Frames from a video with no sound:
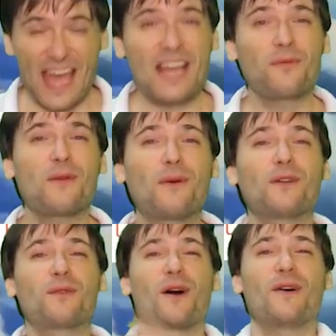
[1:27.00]
And we will
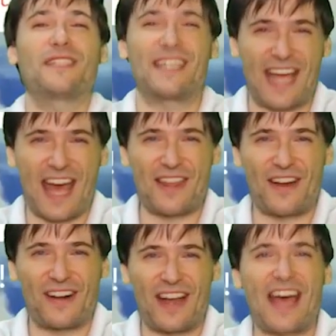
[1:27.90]
grow
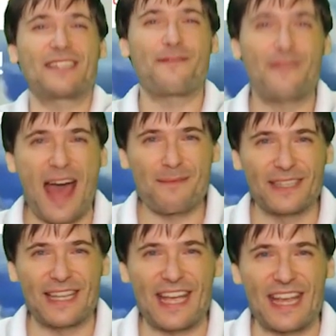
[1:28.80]
together as a
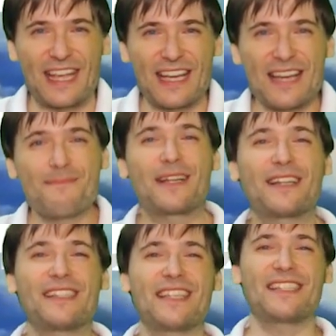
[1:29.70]
family
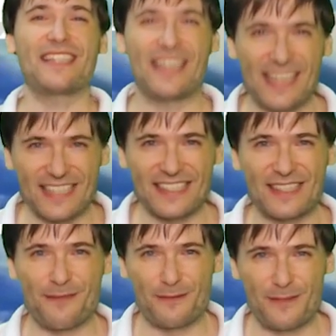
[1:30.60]
because this is
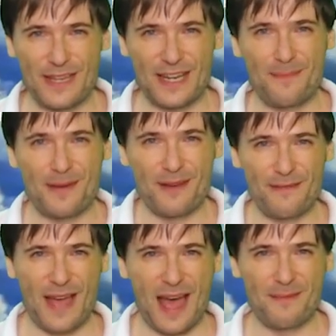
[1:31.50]
the Freedom
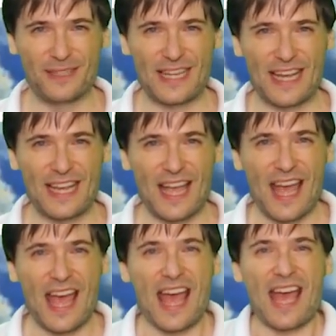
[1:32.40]
Family.
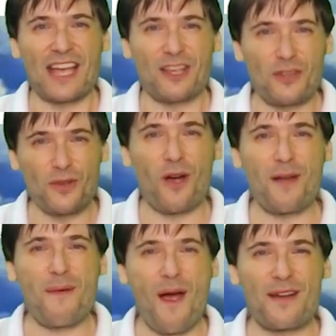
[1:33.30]
You are
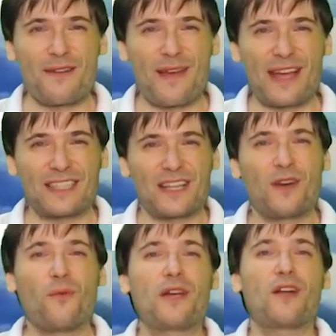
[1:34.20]
part of it,
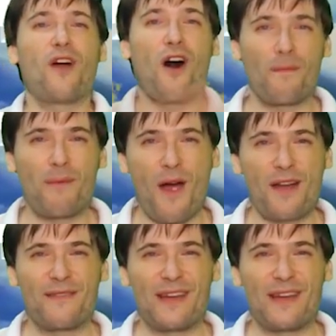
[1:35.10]
we are all part of